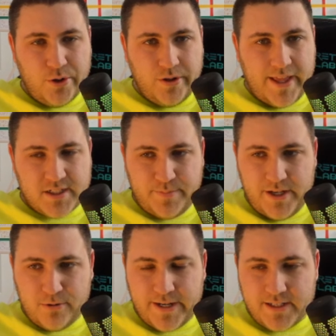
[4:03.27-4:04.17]

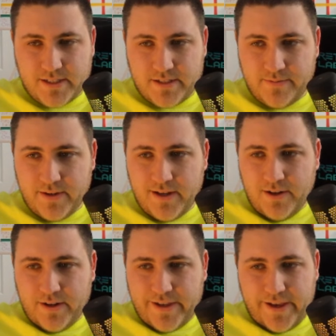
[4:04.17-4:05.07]
XP rates,
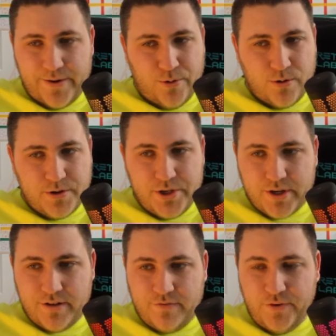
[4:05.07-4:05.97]
or you
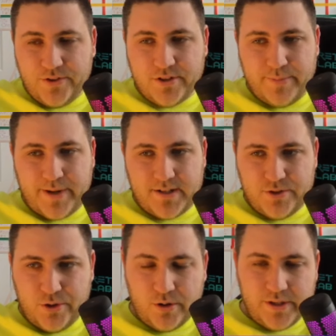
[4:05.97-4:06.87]
can filter by
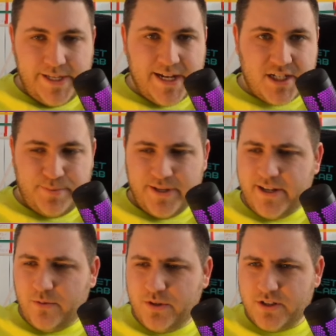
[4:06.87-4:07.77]
total
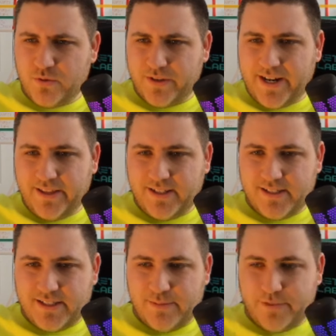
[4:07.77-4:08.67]
EHP, which is what I like to
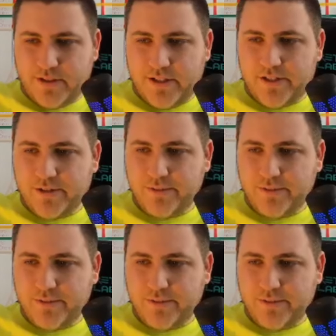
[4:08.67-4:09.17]
typically do.